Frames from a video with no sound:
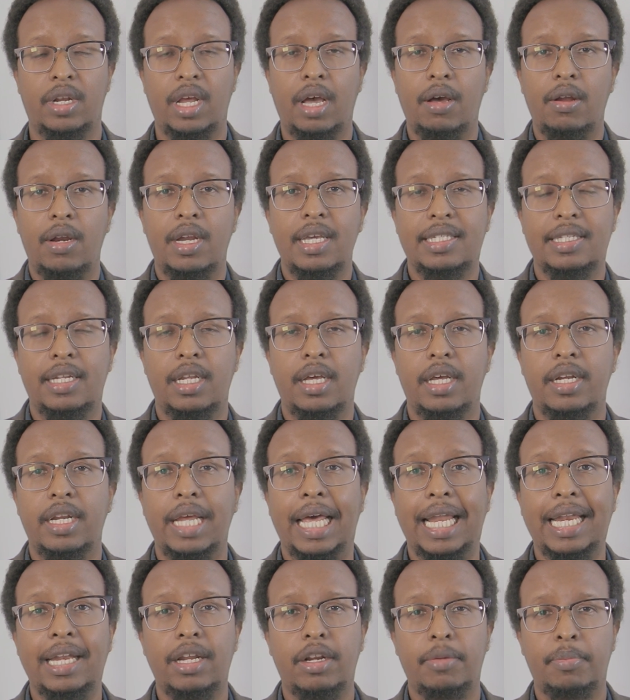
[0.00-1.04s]
now let's
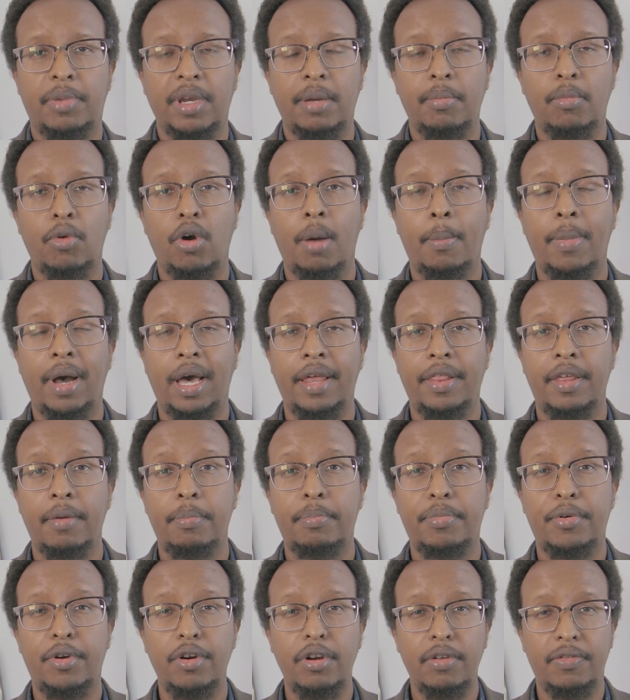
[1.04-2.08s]
learn a little bit more about the
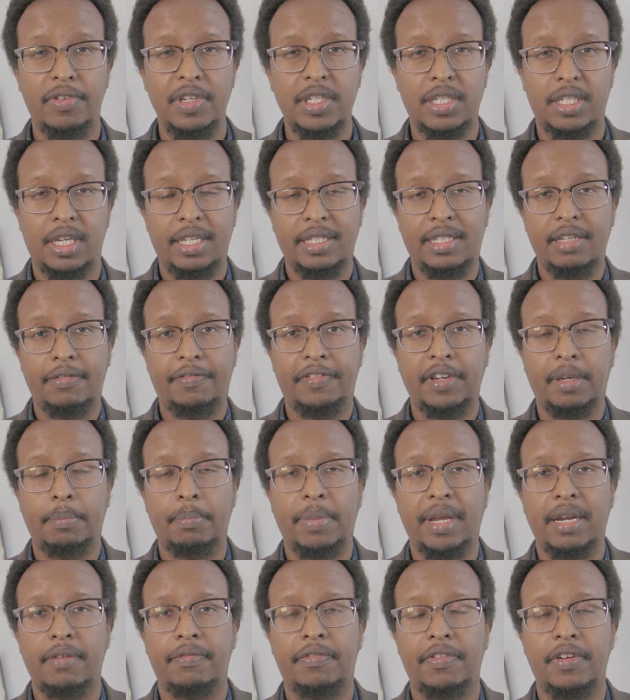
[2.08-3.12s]
proven scientific
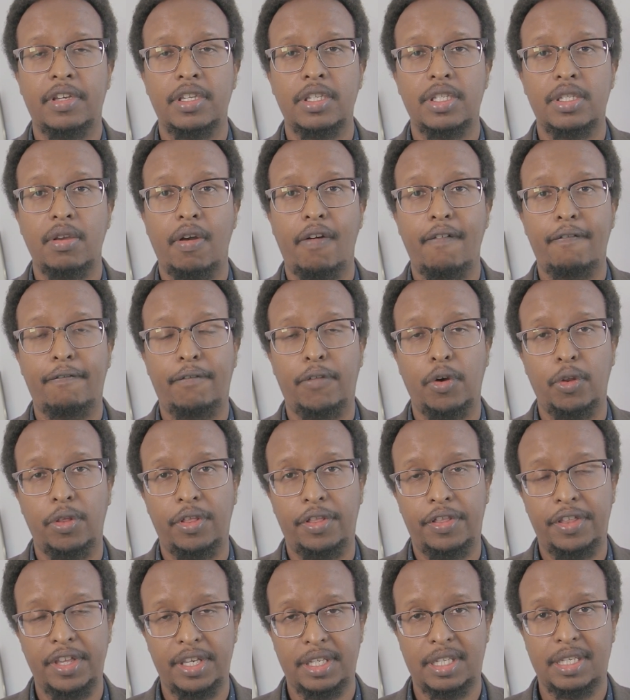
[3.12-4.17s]
benefits for
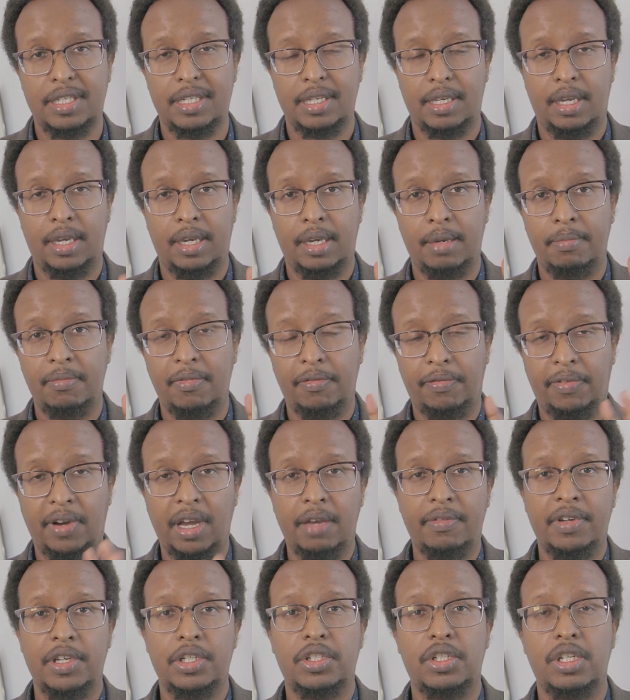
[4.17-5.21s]
this
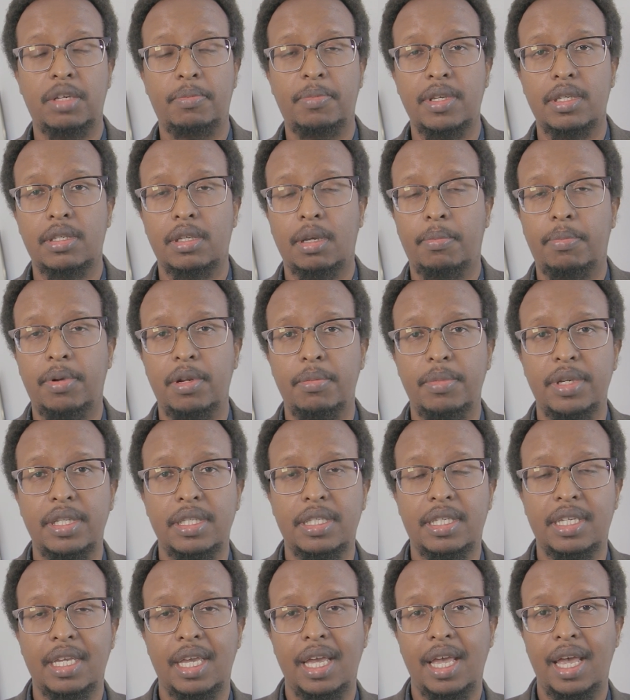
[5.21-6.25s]
5-HTP
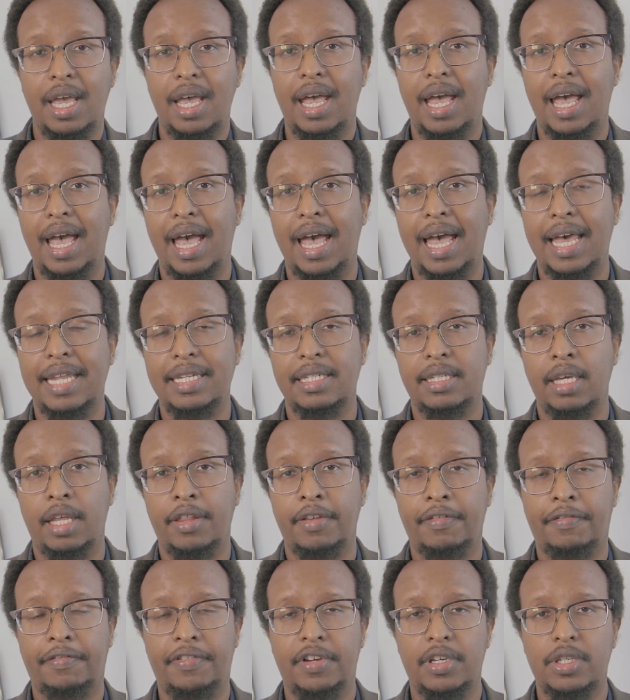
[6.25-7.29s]
supplement. And
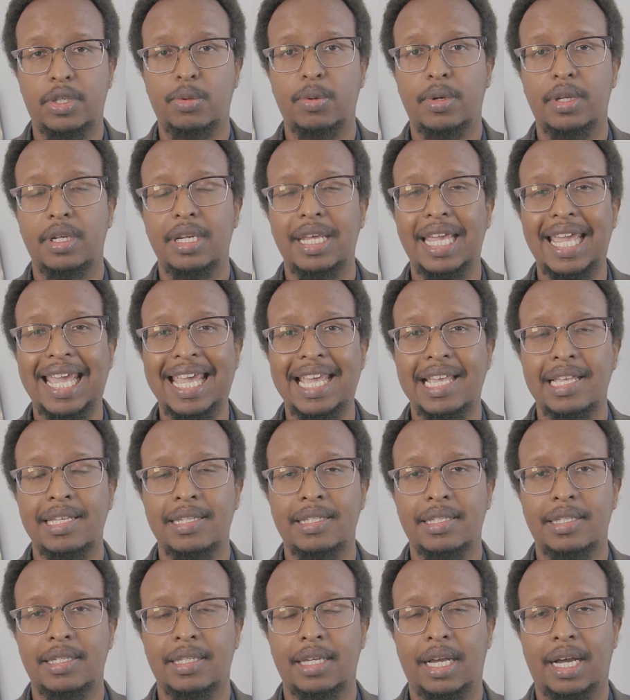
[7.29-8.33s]
the first one
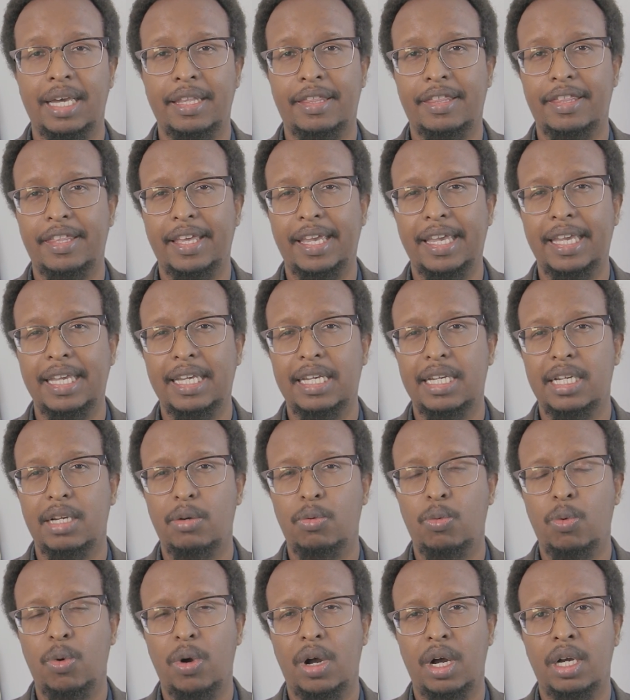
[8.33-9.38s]
is, I think,
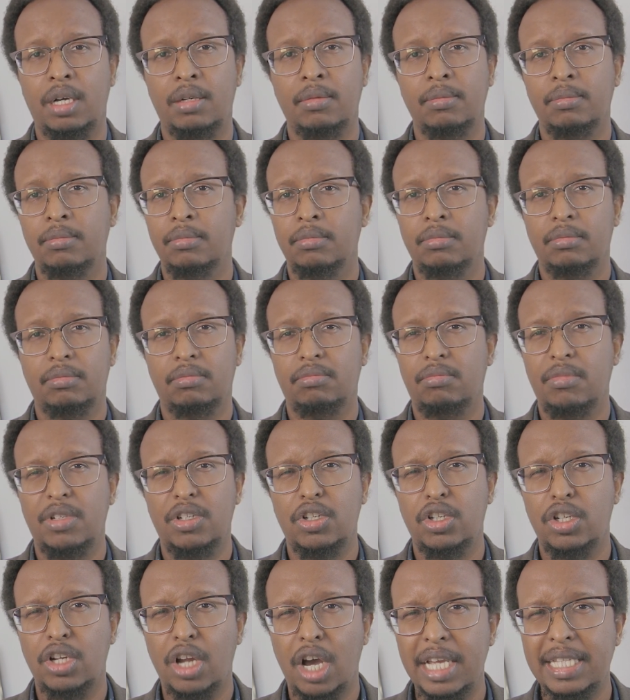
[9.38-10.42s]
what
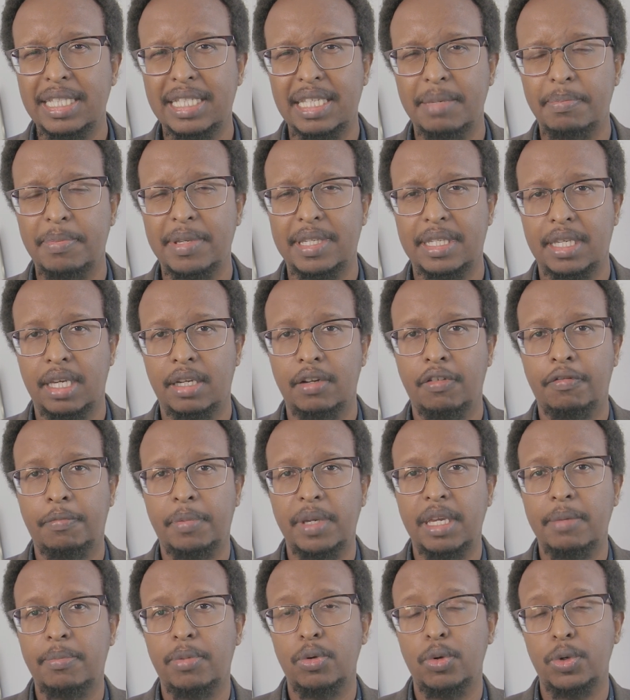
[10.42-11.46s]
90% of
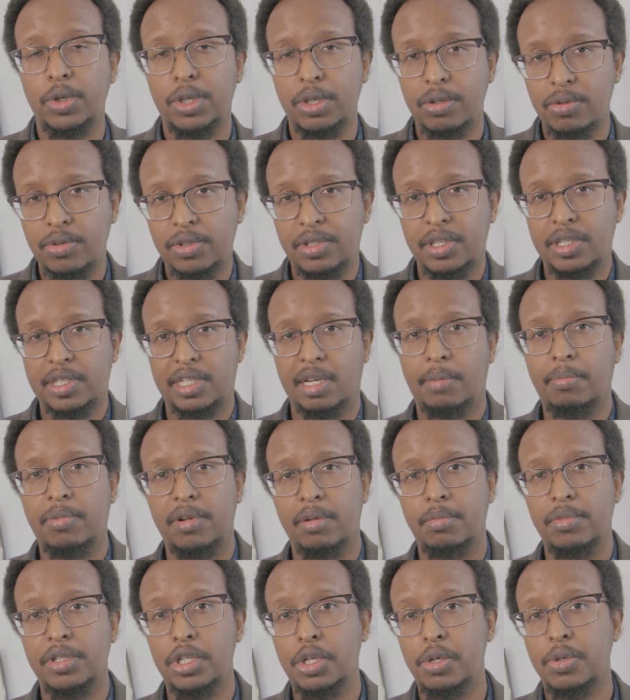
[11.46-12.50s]
people who use the
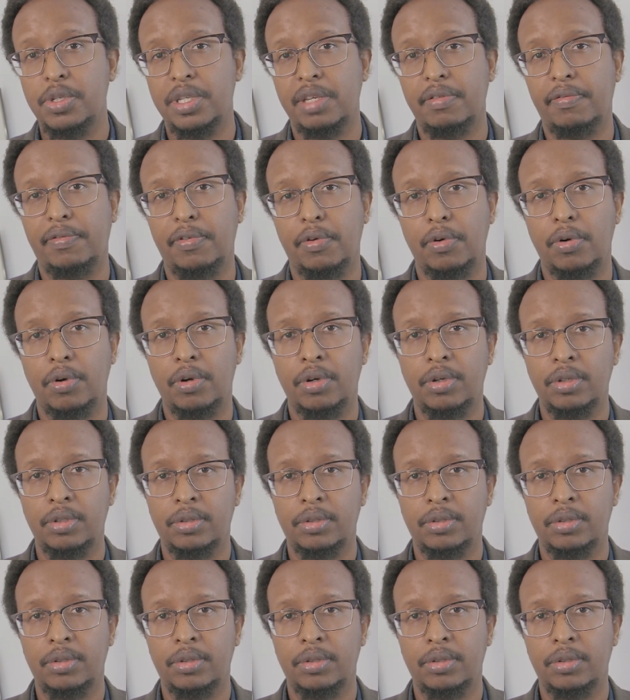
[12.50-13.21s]
supplement use it for.